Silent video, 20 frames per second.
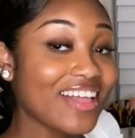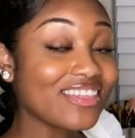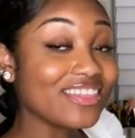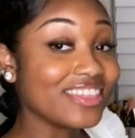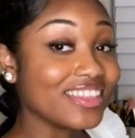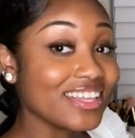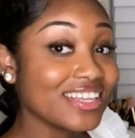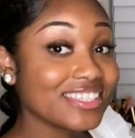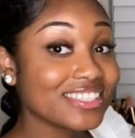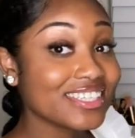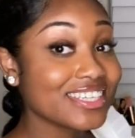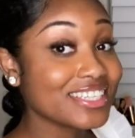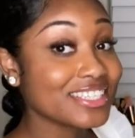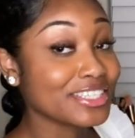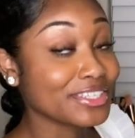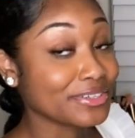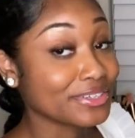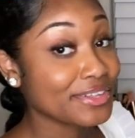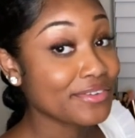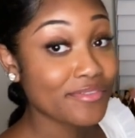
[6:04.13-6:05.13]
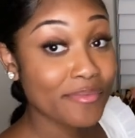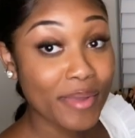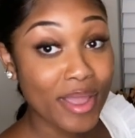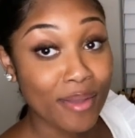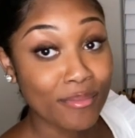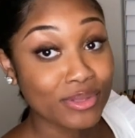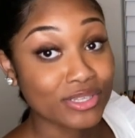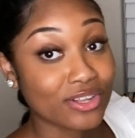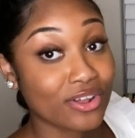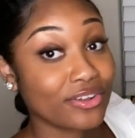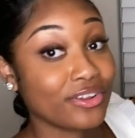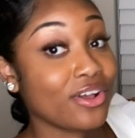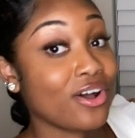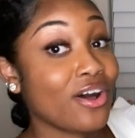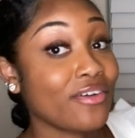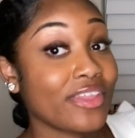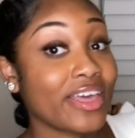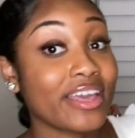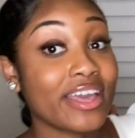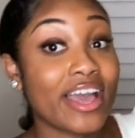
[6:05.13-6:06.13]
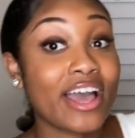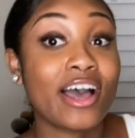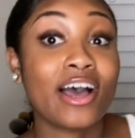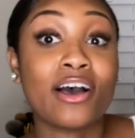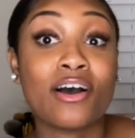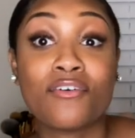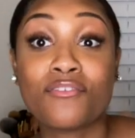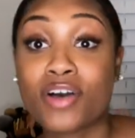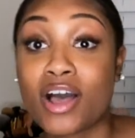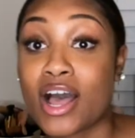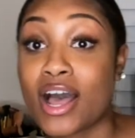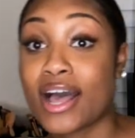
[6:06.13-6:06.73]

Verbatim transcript: this is literally from amazon y'all and they have